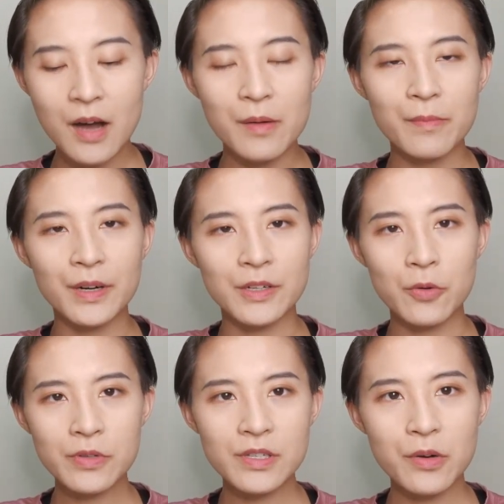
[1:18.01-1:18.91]
But
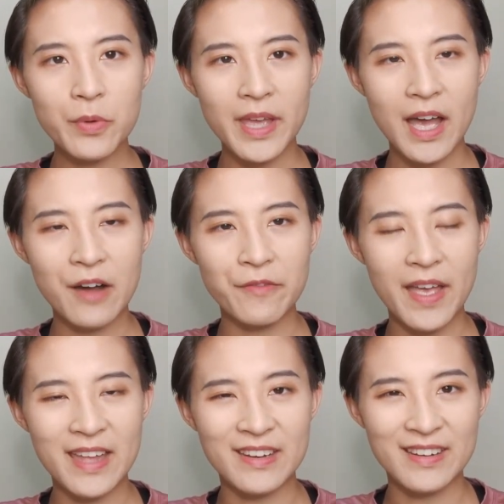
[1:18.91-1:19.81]
also we have
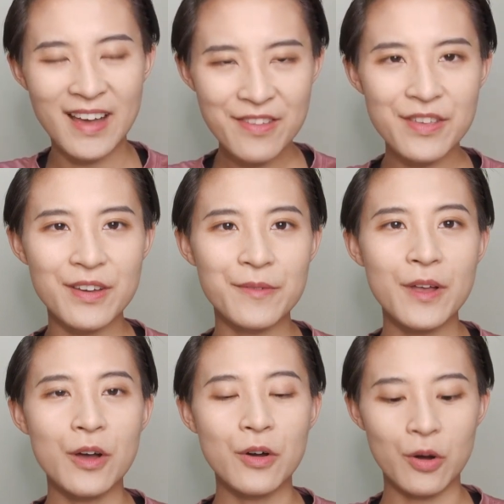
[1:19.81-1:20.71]
another
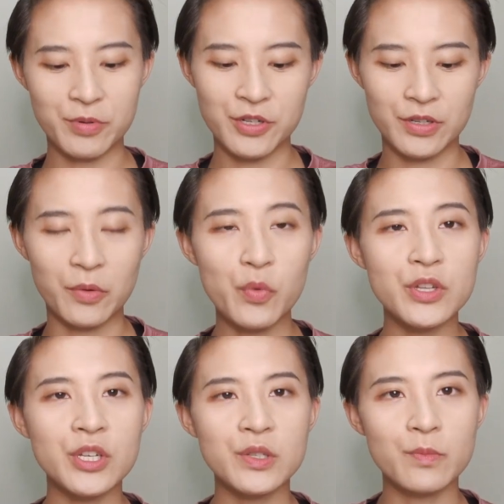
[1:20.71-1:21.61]
option
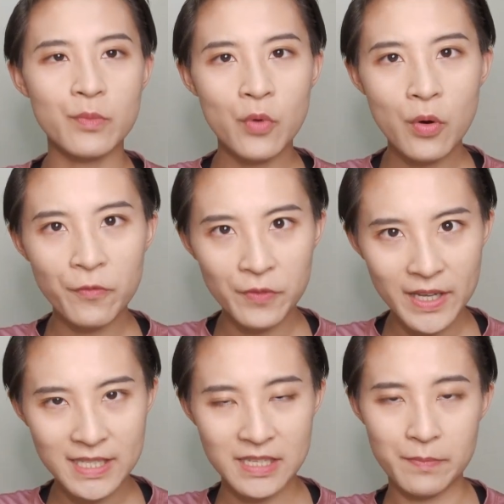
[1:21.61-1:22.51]
which is more
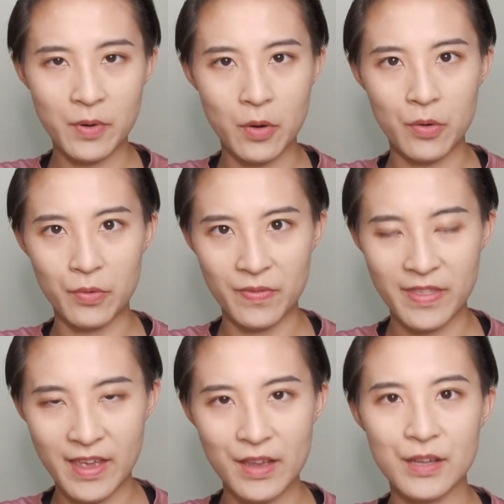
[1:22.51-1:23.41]
flexible
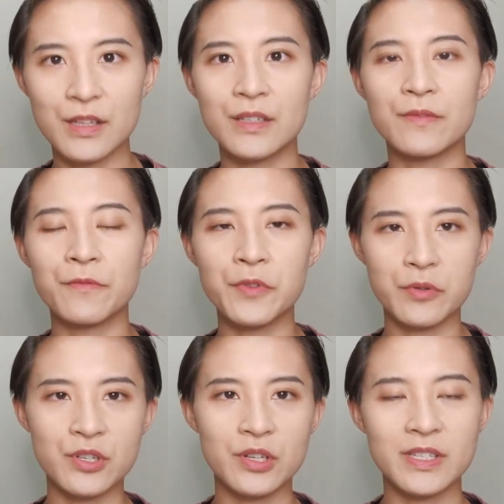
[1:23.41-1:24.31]
than
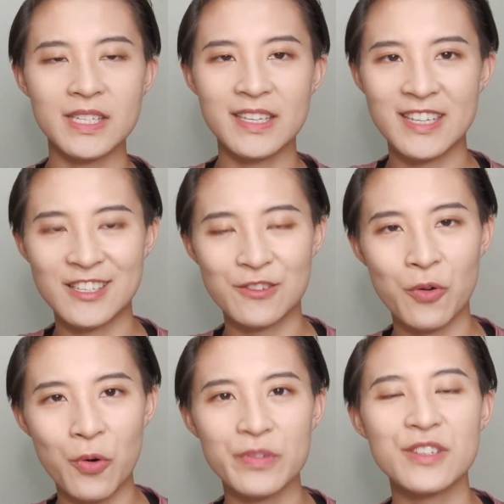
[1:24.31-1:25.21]
futures. It is
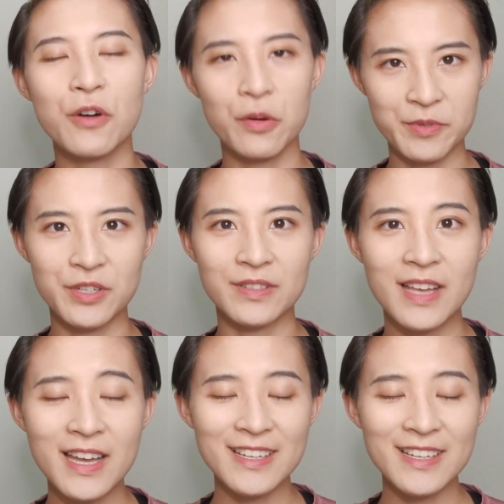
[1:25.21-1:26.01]
called option.